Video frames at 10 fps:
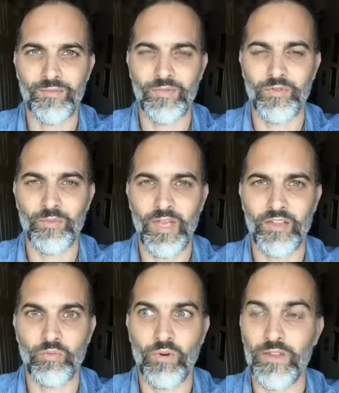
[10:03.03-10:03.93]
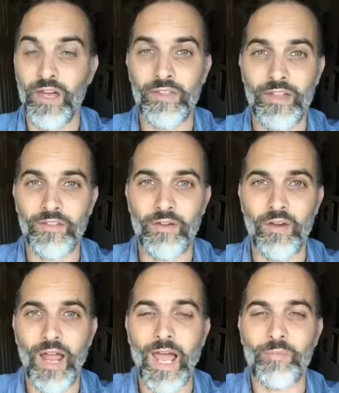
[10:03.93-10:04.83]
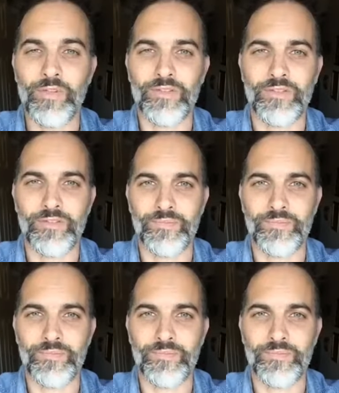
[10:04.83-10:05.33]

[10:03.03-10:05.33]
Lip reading: space where nothing's ever happened,